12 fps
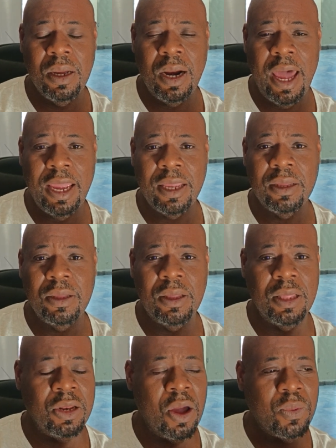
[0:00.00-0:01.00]
Like,
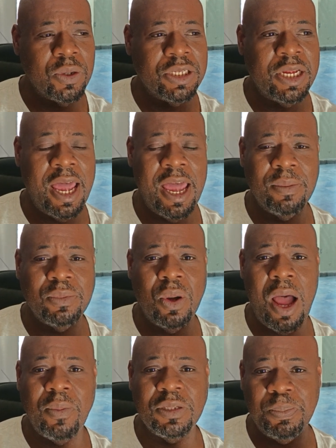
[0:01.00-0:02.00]
there was times
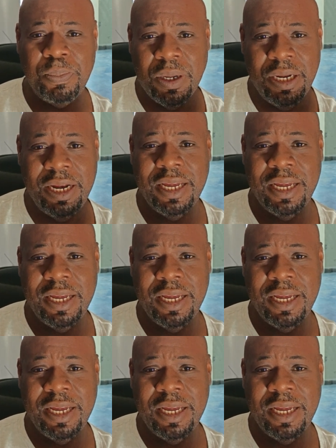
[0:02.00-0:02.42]
where I was putting